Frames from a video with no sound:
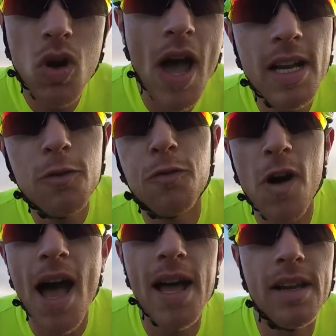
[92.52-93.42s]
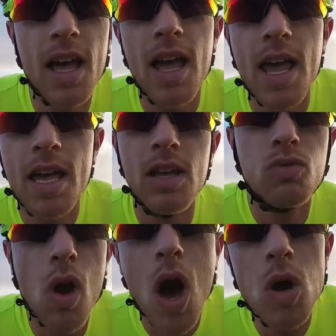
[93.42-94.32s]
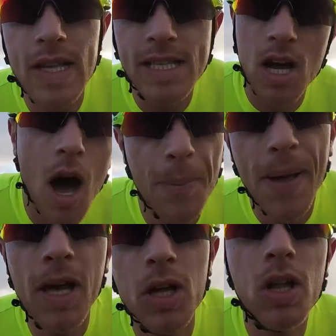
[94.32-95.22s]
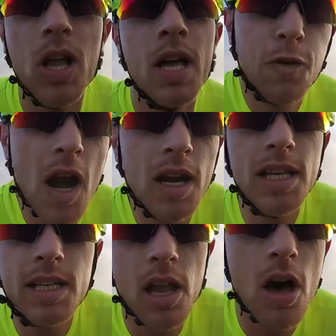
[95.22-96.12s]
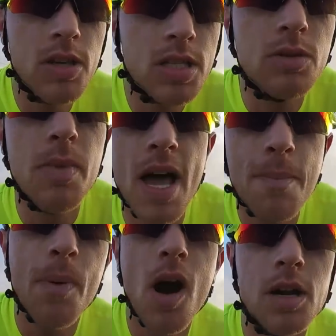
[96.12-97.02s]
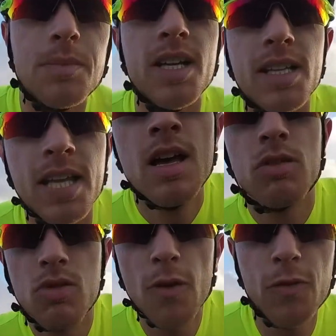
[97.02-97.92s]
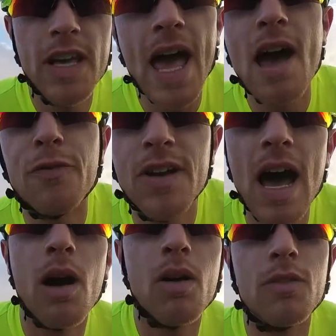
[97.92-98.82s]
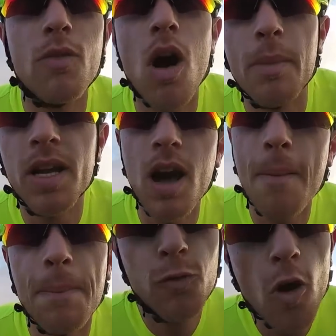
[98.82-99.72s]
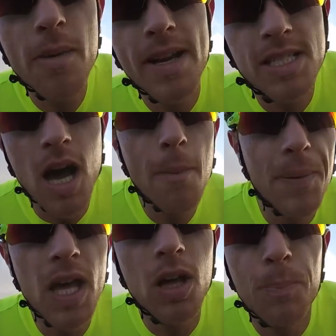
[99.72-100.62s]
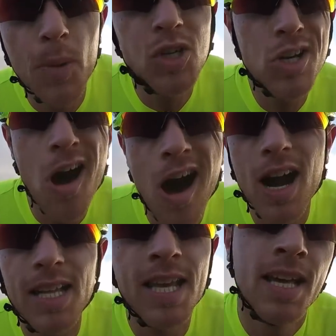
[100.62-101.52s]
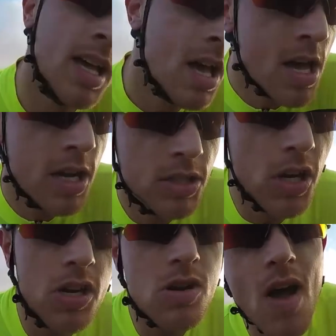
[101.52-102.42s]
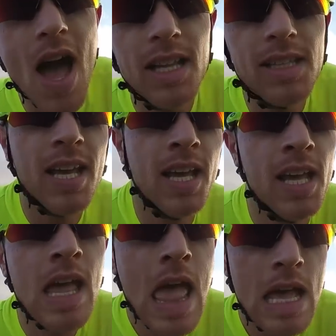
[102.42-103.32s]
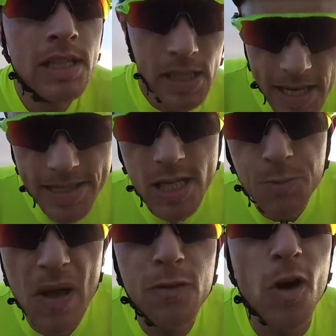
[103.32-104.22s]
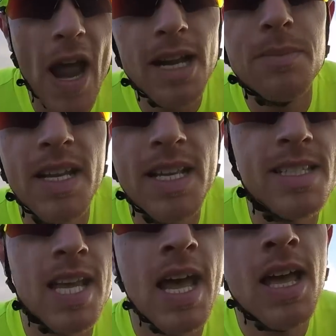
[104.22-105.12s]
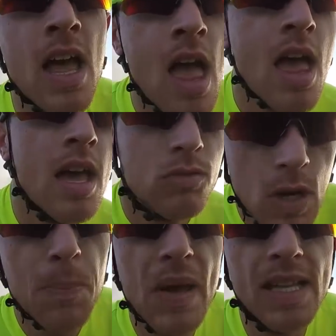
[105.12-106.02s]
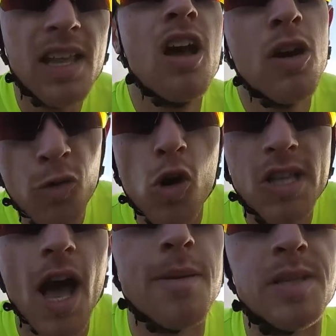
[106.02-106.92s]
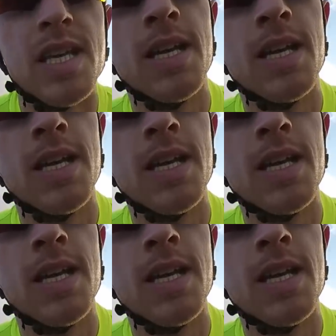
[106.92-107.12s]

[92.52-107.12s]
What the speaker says: try to find a road that's uphill, fairly close to my apartment, roughly half an hour of warming up. 4 minutes uphill, pushing hard, turn around, easy spin for 8 minutes, repeat 4 times.